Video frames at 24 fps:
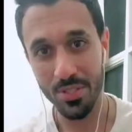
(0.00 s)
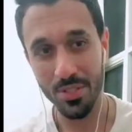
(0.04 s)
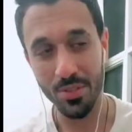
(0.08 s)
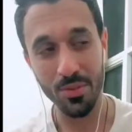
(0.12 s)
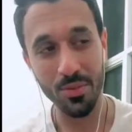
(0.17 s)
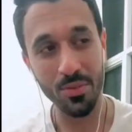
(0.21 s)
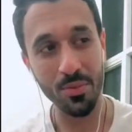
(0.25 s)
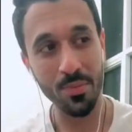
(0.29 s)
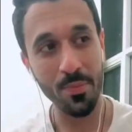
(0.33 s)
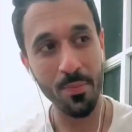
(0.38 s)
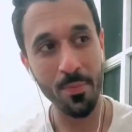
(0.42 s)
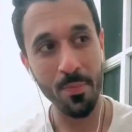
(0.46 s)

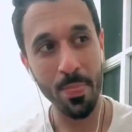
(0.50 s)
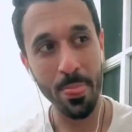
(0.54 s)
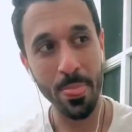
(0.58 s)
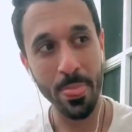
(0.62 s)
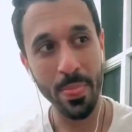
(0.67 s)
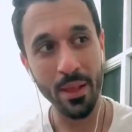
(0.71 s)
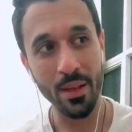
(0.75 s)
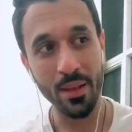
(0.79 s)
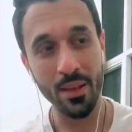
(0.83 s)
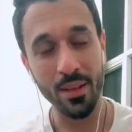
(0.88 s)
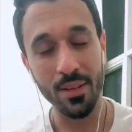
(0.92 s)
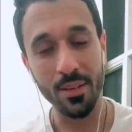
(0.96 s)
you,
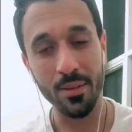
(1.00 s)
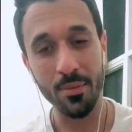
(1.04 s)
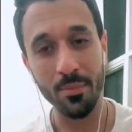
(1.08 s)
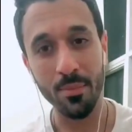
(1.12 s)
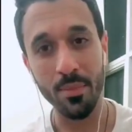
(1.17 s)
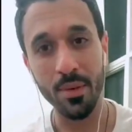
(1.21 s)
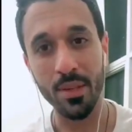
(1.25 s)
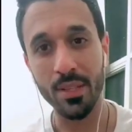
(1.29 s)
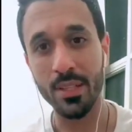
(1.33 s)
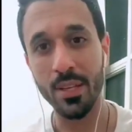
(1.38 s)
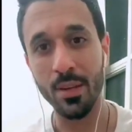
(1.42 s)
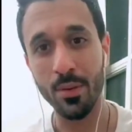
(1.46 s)

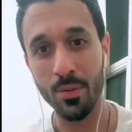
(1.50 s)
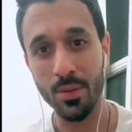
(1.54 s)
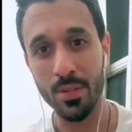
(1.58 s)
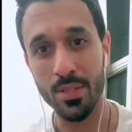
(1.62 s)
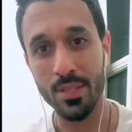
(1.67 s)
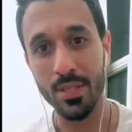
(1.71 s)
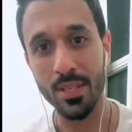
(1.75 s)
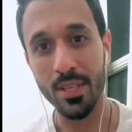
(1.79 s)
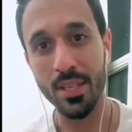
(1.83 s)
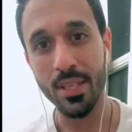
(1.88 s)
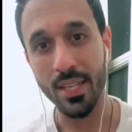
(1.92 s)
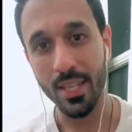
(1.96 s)
but I will
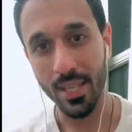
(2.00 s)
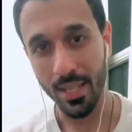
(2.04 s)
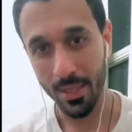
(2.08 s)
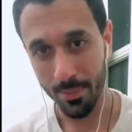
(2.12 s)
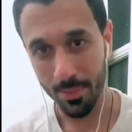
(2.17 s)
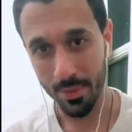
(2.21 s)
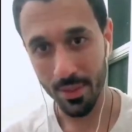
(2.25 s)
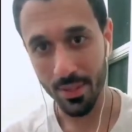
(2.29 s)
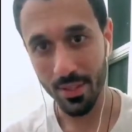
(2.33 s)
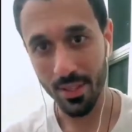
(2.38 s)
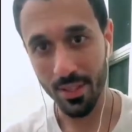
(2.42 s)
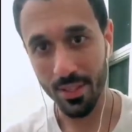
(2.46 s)
say
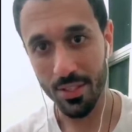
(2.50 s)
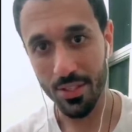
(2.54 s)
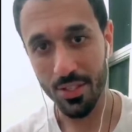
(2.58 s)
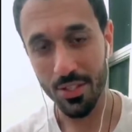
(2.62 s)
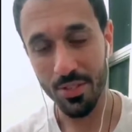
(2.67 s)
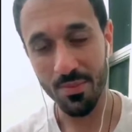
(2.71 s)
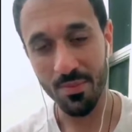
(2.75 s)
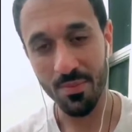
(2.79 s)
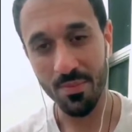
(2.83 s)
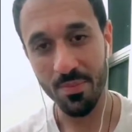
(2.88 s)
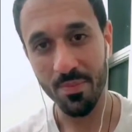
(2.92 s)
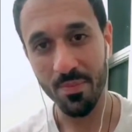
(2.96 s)
keep in touch.
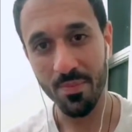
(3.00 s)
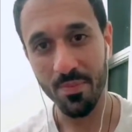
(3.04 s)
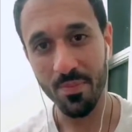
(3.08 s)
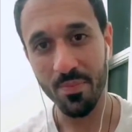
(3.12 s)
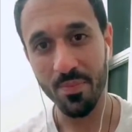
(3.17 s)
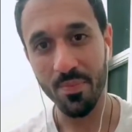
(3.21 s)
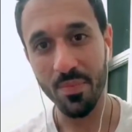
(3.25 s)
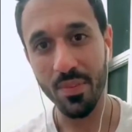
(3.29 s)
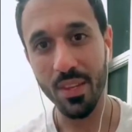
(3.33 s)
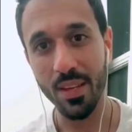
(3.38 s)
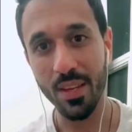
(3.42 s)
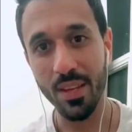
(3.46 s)

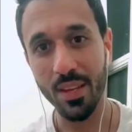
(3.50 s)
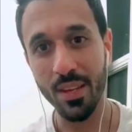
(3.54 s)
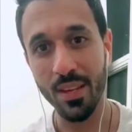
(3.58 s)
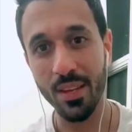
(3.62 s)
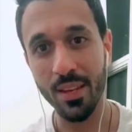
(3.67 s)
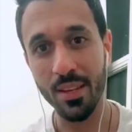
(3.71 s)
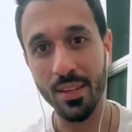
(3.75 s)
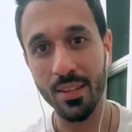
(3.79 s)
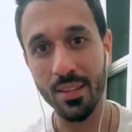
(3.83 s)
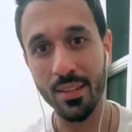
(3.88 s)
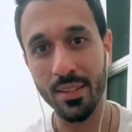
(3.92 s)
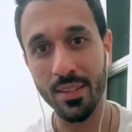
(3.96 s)

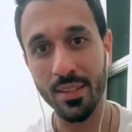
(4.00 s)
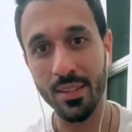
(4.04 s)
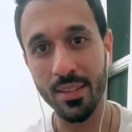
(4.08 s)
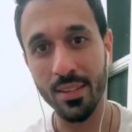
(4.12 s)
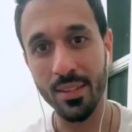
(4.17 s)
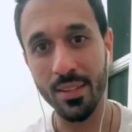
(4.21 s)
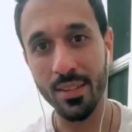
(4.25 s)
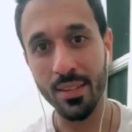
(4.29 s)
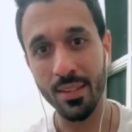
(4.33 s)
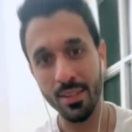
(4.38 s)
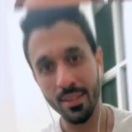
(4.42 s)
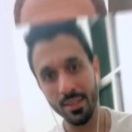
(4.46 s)
And
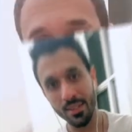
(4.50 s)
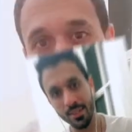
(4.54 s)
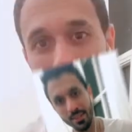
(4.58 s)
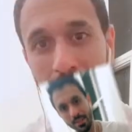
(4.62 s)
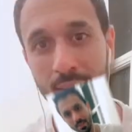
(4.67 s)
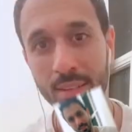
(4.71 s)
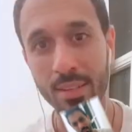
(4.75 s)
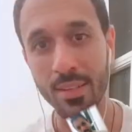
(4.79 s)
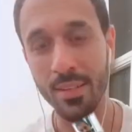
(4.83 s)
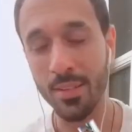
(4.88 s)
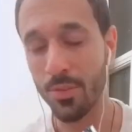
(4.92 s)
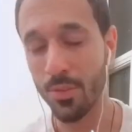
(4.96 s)

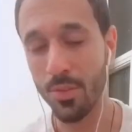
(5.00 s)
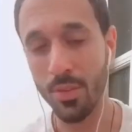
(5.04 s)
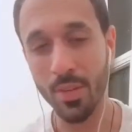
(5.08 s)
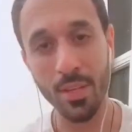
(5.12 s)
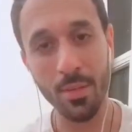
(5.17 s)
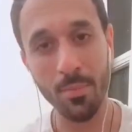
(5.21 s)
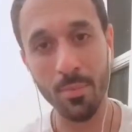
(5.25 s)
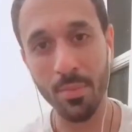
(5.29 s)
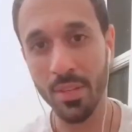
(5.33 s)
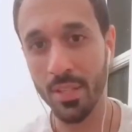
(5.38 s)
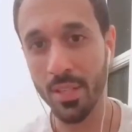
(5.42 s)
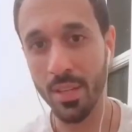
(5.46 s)
it will
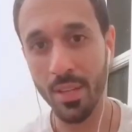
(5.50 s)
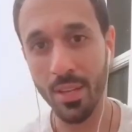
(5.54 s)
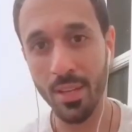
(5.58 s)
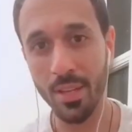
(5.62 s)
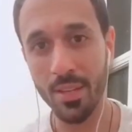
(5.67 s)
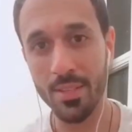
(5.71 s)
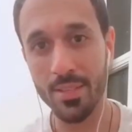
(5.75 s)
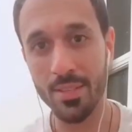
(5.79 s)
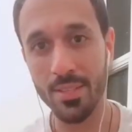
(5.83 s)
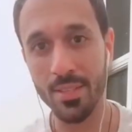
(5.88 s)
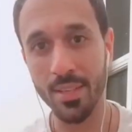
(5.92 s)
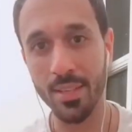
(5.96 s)
not be the
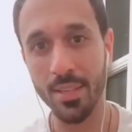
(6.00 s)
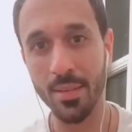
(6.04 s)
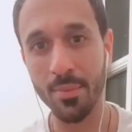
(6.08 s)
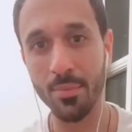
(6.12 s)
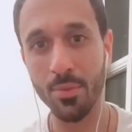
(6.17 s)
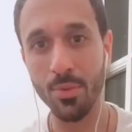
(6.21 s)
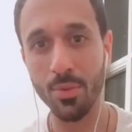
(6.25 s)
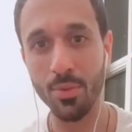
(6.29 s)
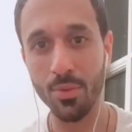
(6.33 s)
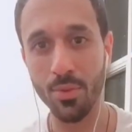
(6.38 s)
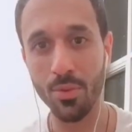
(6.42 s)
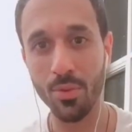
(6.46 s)
last time
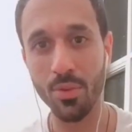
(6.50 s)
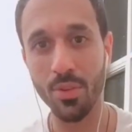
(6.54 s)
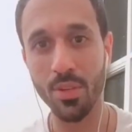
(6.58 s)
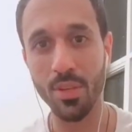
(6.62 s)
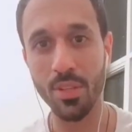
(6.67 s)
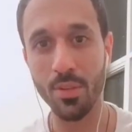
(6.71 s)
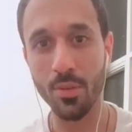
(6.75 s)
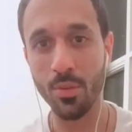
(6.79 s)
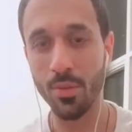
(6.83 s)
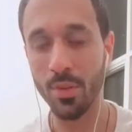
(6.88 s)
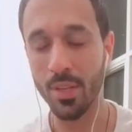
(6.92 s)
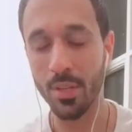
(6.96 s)
to talk,
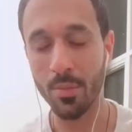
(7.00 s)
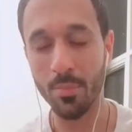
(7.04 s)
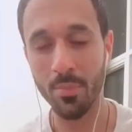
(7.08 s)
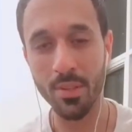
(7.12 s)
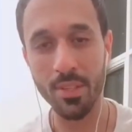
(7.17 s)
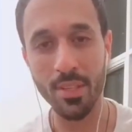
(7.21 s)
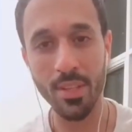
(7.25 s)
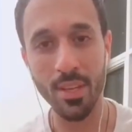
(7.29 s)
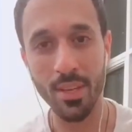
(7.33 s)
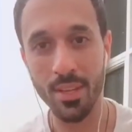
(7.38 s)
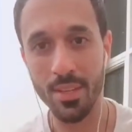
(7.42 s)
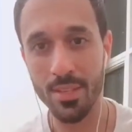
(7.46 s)
it will not be
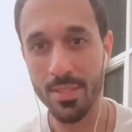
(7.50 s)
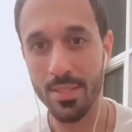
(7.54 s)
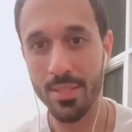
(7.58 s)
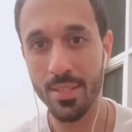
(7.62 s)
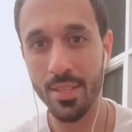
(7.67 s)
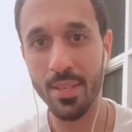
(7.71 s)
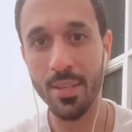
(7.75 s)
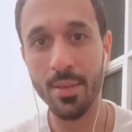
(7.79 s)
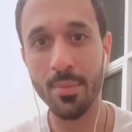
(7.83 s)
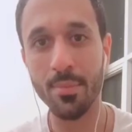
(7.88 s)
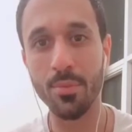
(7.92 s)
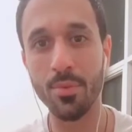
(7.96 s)
the last
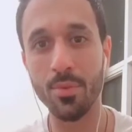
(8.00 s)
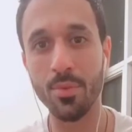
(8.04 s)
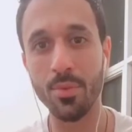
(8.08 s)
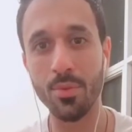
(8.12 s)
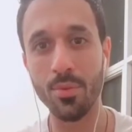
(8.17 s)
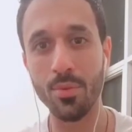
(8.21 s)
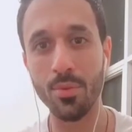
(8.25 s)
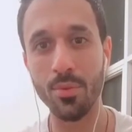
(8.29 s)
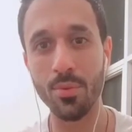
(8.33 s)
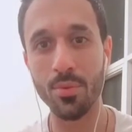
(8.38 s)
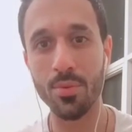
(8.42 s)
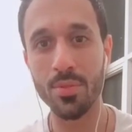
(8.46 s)
time
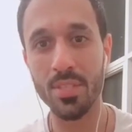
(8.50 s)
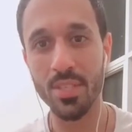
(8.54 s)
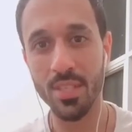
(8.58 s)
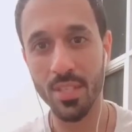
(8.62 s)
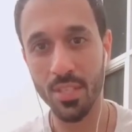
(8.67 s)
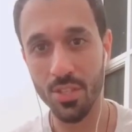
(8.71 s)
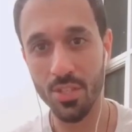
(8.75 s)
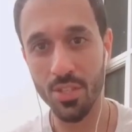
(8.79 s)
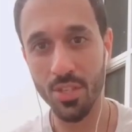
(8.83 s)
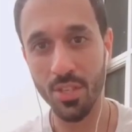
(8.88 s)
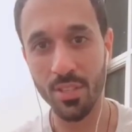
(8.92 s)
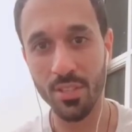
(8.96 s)
to see
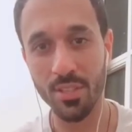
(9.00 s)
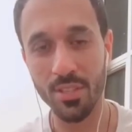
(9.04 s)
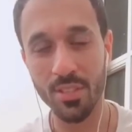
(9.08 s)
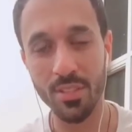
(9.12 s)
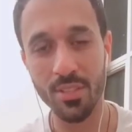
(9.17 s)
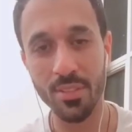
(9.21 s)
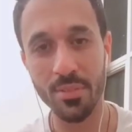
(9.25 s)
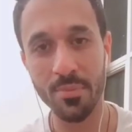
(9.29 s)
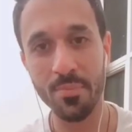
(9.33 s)
each other.